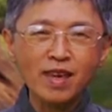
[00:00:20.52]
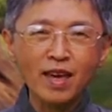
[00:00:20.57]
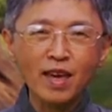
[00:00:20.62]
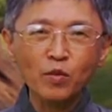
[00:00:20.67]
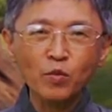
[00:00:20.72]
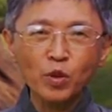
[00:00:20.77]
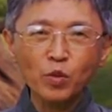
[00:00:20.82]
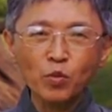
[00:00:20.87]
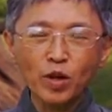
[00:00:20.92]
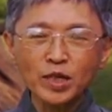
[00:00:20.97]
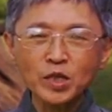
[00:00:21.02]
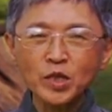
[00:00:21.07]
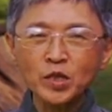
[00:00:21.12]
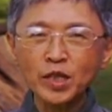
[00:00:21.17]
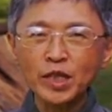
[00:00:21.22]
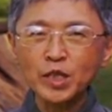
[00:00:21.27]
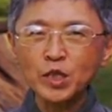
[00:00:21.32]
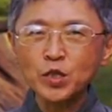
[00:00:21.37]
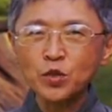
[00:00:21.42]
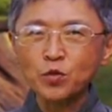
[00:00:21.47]
and we want to
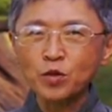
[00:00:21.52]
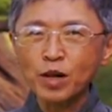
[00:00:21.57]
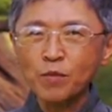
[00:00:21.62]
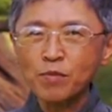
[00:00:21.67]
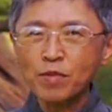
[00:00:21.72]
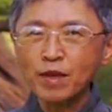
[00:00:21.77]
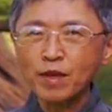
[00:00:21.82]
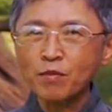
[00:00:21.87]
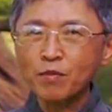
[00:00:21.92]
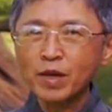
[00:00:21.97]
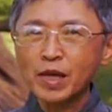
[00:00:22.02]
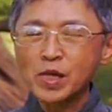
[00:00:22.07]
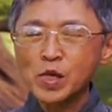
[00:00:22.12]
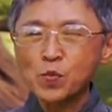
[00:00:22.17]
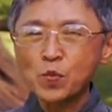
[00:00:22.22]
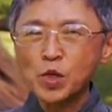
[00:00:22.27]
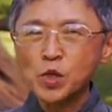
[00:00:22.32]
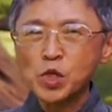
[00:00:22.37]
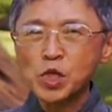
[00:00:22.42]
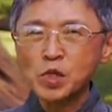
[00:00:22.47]
interrupt them as
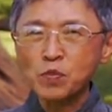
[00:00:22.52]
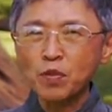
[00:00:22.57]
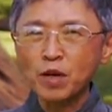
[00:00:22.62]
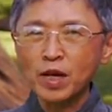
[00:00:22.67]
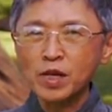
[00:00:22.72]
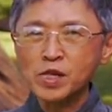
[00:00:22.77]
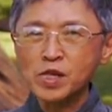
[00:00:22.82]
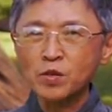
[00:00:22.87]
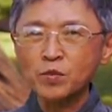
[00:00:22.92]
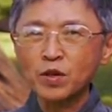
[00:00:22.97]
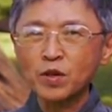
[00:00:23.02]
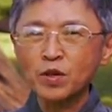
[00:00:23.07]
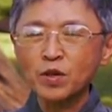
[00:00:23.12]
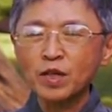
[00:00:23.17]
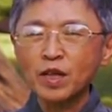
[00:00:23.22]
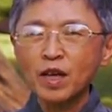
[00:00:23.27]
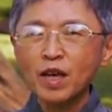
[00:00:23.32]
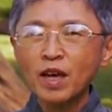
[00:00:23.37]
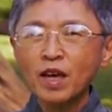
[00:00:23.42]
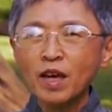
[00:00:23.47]
much as possible.
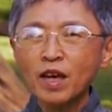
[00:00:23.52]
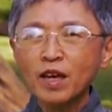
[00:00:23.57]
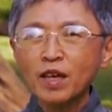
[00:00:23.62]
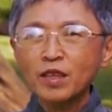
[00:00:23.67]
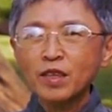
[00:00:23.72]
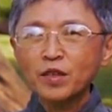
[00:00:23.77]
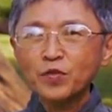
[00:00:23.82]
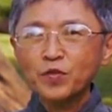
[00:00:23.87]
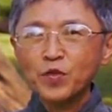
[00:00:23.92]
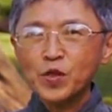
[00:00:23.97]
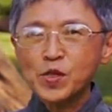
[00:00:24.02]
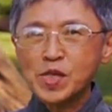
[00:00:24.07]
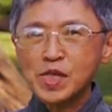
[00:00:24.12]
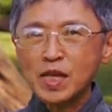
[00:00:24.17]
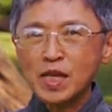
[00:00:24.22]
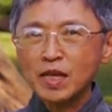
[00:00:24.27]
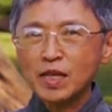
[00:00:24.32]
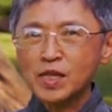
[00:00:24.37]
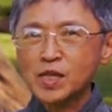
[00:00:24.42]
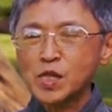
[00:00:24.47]
The first
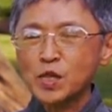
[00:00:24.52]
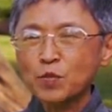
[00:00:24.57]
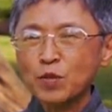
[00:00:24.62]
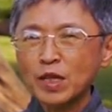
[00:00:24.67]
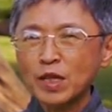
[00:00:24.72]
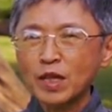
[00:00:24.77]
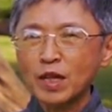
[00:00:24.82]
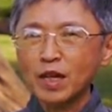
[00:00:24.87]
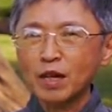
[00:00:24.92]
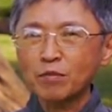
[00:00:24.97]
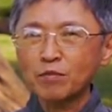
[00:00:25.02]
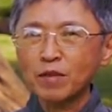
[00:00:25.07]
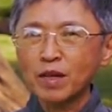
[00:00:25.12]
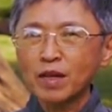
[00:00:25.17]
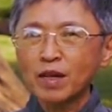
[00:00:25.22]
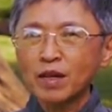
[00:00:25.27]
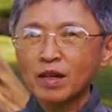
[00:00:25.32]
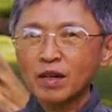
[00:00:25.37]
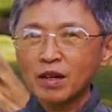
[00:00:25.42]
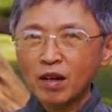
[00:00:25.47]
thing is to become
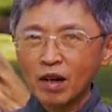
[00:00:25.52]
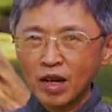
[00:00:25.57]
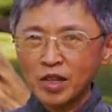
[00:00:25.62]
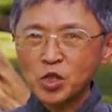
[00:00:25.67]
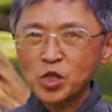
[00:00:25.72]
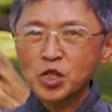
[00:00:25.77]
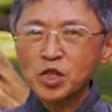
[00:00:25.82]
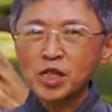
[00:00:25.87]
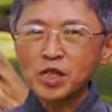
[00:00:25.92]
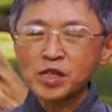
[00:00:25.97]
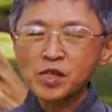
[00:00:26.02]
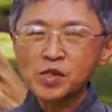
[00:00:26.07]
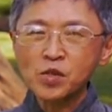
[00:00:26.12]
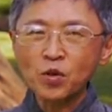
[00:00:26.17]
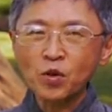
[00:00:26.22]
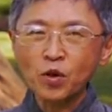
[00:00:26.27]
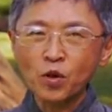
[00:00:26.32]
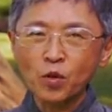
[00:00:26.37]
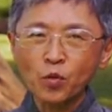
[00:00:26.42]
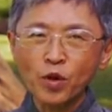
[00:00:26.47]
conscious
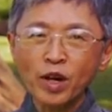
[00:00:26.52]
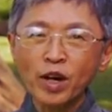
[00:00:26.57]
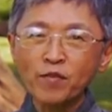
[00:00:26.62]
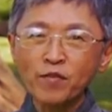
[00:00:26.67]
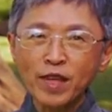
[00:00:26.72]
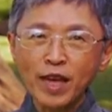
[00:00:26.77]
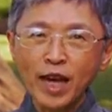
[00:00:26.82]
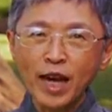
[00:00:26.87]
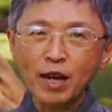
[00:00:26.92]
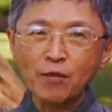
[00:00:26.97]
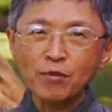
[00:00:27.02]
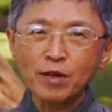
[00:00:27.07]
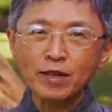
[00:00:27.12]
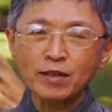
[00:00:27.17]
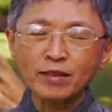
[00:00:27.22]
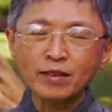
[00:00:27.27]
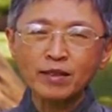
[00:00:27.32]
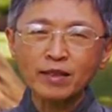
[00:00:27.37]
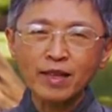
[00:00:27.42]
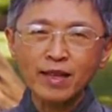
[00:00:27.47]
or aware of the habit,
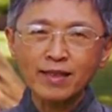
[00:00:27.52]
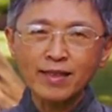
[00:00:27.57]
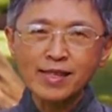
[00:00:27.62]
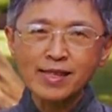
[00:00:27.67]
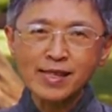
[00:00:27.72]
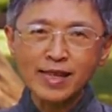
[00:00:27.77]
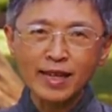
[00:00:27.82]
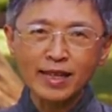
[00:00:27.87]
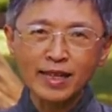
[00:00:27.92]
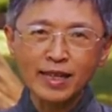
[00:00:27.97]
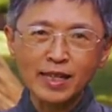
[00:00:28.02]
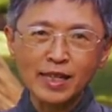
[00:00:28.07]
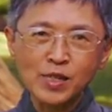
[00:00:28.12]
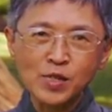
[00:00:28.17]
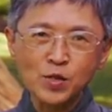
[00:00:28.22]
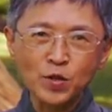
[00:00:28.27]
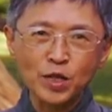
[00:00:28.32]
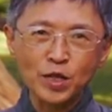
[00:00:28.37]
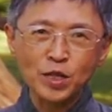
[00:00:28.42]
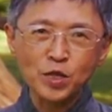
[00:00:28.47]
and the second is
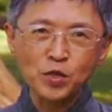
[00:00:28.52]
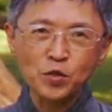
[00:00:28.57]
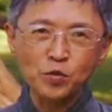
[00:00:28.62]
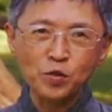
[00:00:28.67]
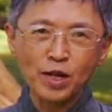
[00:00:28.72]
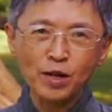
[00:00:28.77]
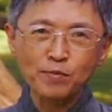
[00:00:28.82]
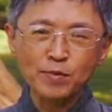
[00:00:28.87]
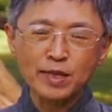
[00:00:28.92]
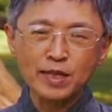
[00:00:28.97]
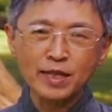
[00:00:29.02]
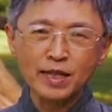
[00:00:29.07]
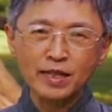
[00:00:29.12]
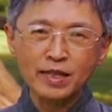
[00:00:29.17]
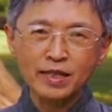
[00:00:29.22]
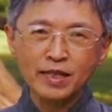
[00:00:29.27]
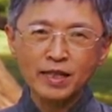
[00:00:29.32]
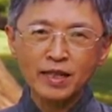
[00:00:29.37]
to interrupt it.